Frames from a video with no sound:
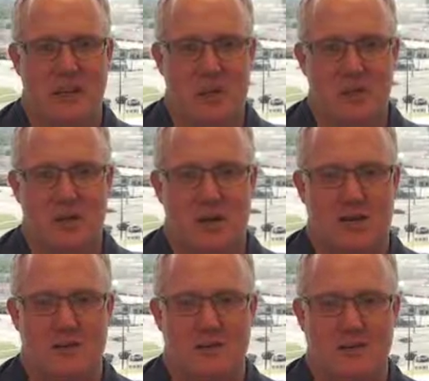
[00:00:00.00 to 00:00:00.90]

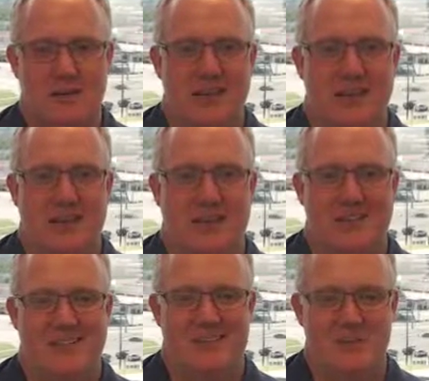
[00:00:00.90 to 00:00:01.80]
contracted
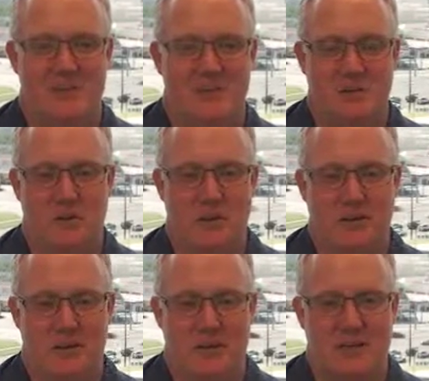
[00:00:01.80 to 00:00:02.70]
to look
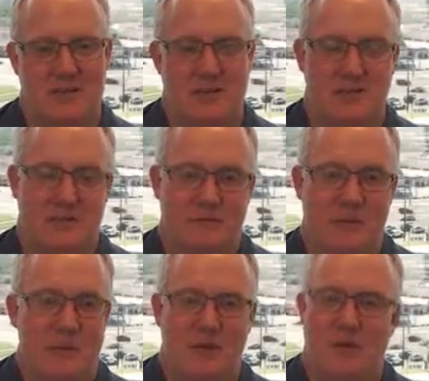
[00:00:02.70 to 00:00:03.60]
into that stuff.
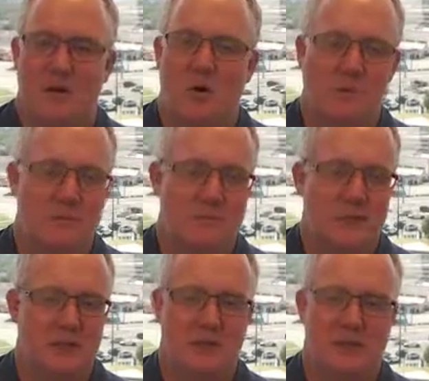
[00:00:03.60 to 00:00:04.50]
Holds up the
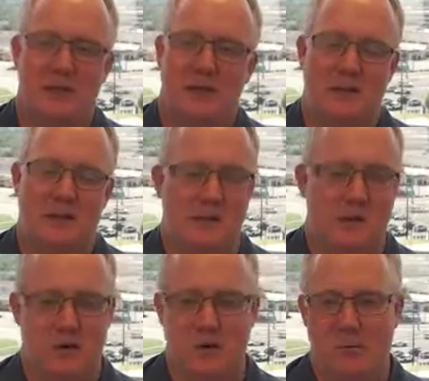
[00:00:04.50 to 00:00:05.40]
line, the
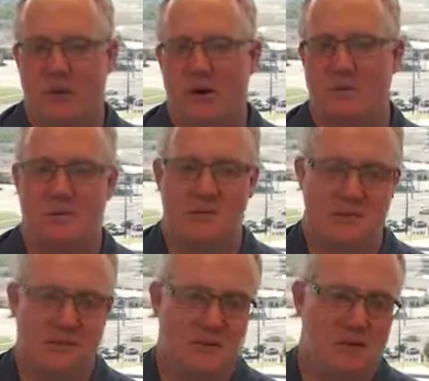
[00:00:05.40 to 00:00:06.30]
loading process
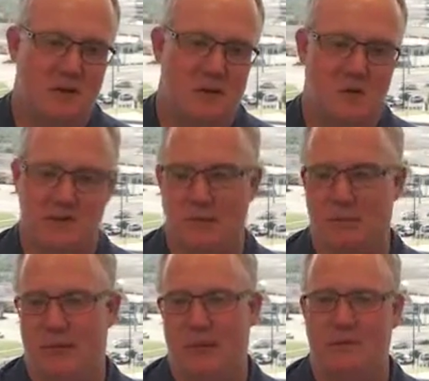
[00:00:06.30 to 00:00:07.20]
is slow, is that
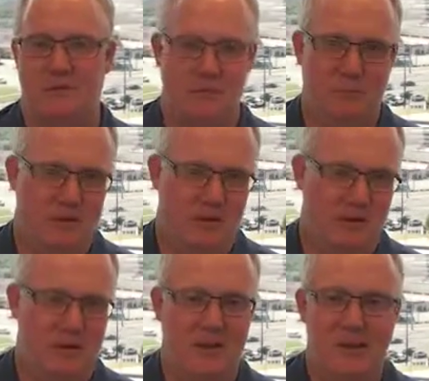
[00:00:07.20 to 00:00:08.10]
bag too
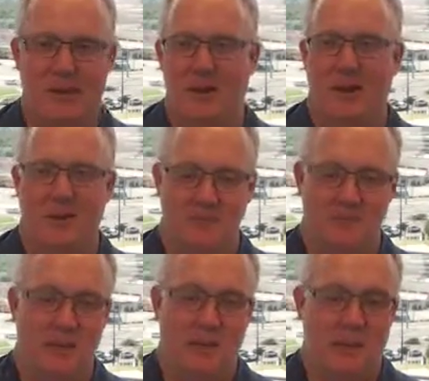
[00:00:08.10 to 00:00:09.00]
big? It's
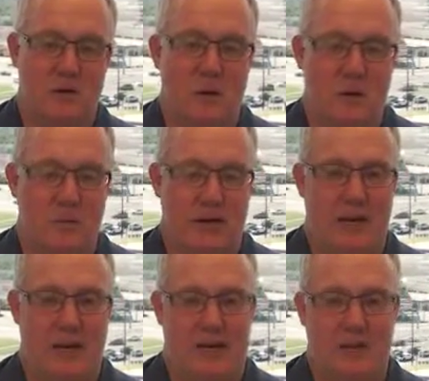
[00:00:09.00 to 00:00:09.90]
really quite a
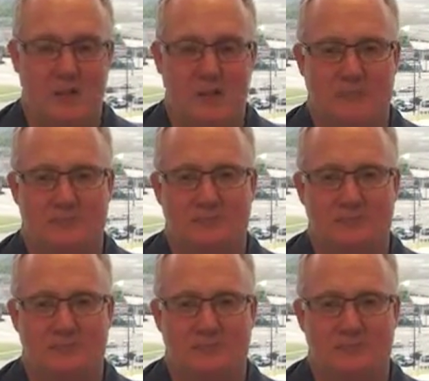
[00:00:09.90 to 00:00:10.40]
pain, actually.